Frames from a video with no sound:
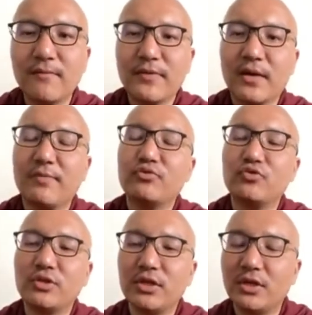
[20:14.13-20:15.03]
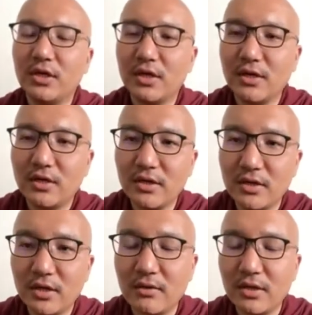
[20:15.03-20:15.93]
up to the uh, in
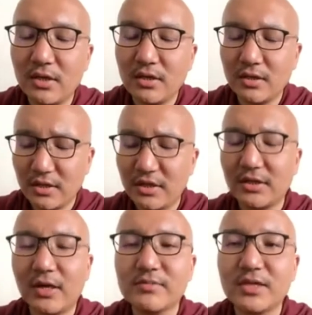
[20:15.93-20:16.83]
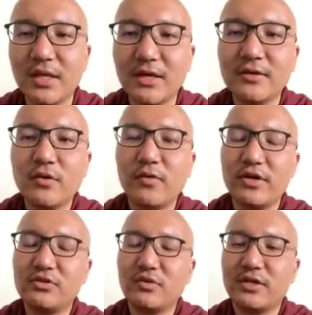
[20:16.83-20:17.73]
in in in Dharamsala where
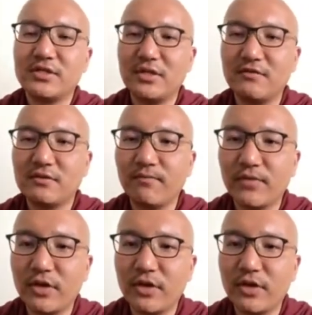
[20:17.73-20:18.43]
His Holiness lives.